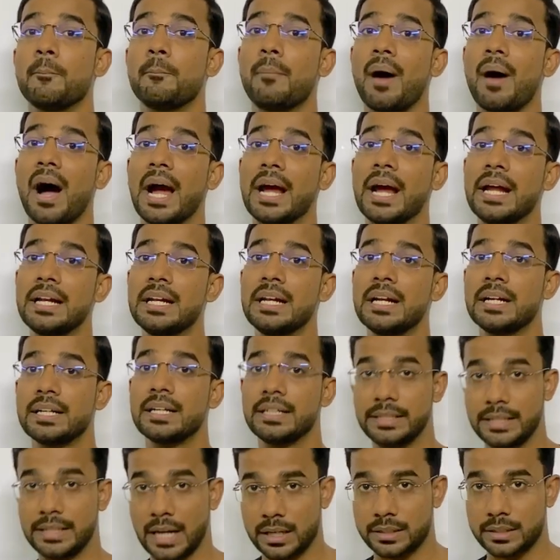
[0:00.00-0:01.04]
bile
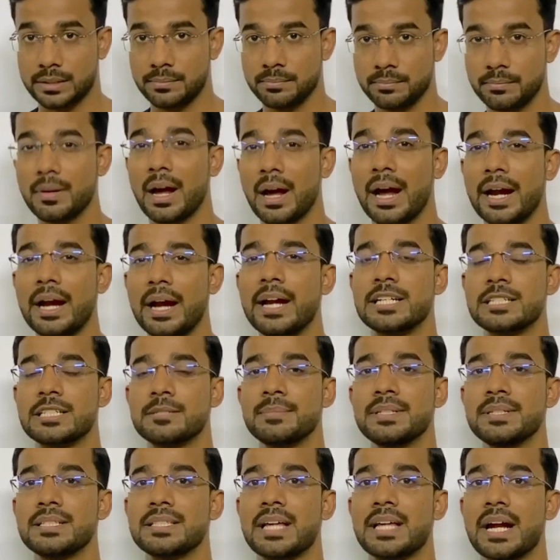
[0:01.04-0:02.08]
duct it
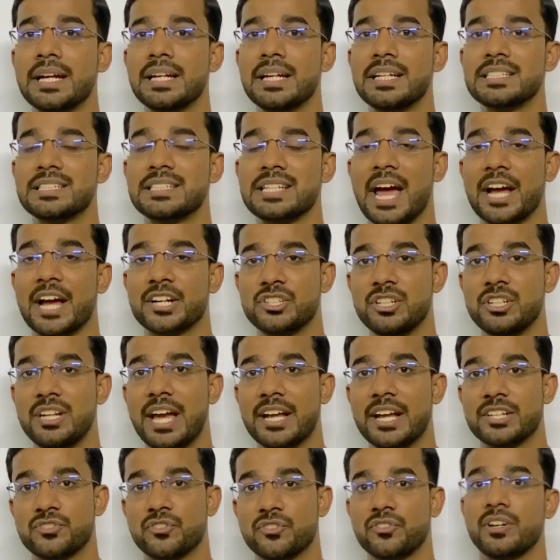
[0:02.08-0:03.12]
means that is actually
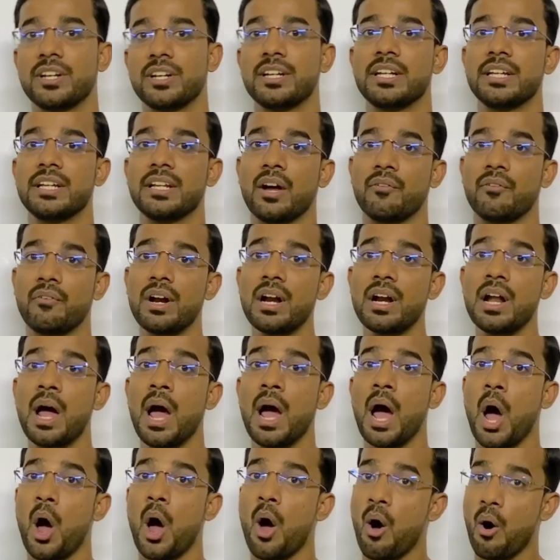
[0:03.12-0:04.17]
excreted in our
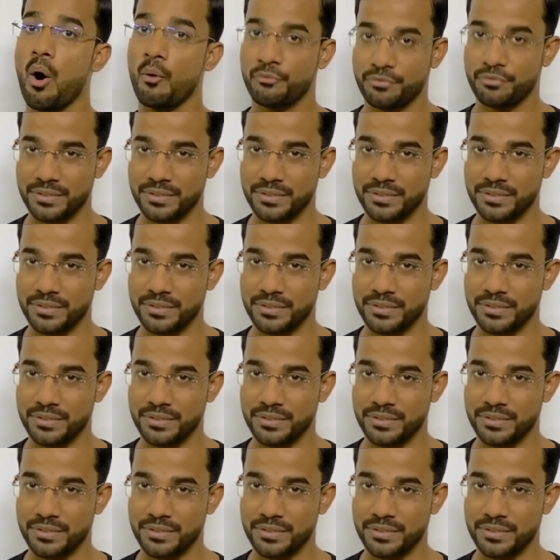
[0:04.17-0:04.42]
uh,